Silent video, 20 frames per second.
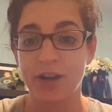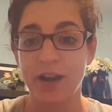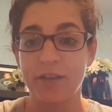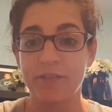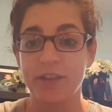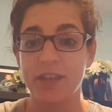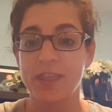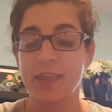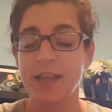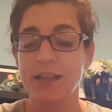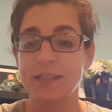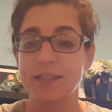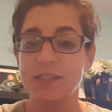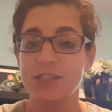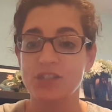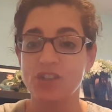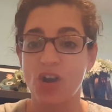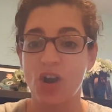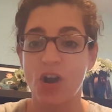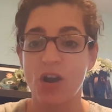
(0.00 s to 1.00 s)
Everything's
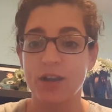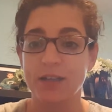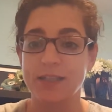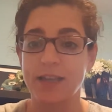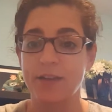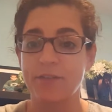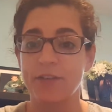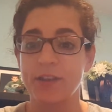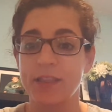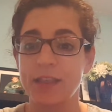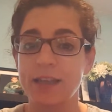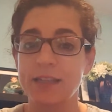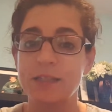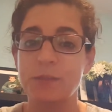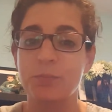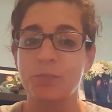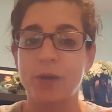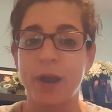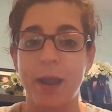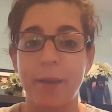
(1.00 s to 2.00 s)
stocked, everything's
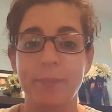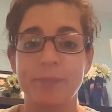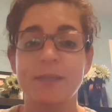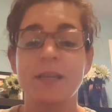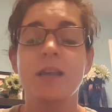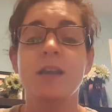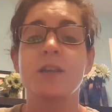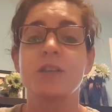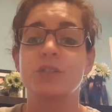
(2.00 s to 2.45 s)
prepped.